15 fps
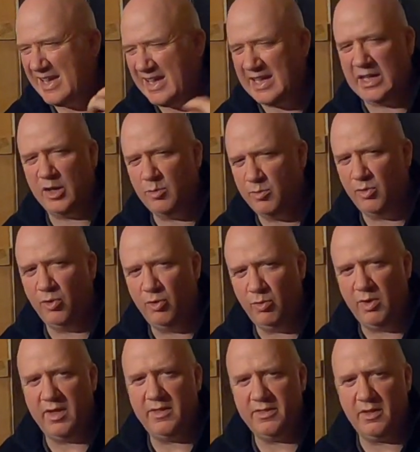hear more
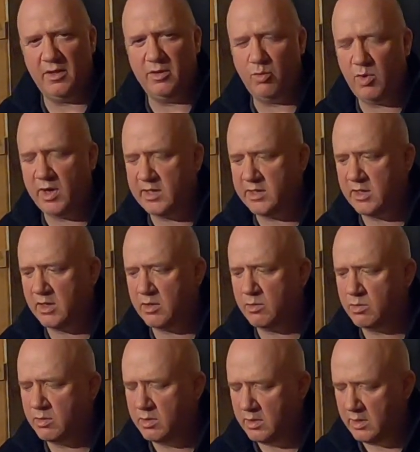with on the
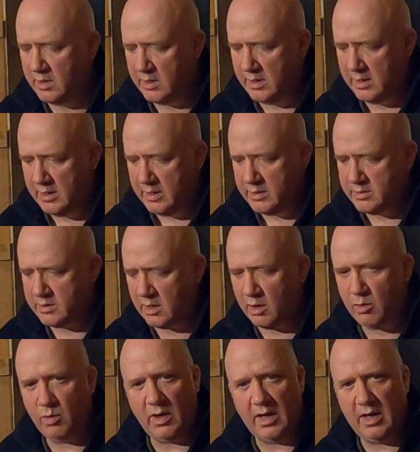radio
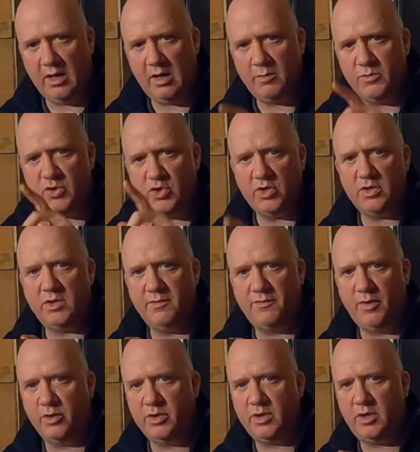so um, just using the
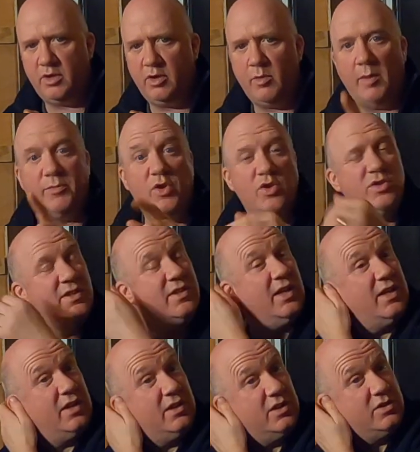FunCube I'm using
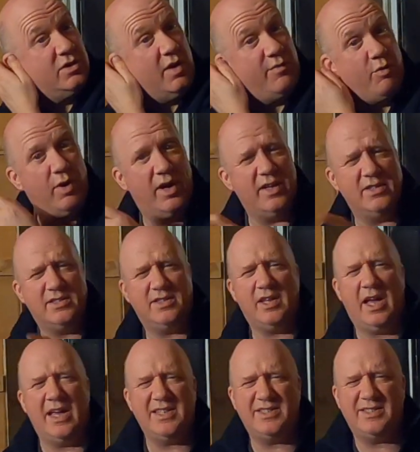the, the software's
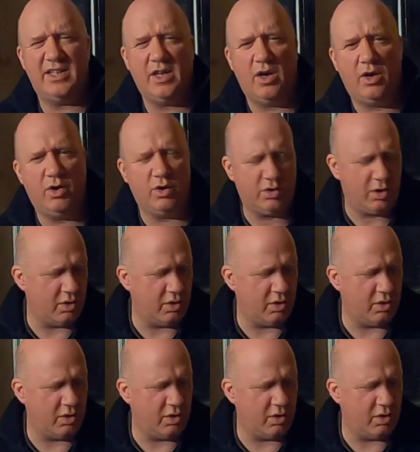SDR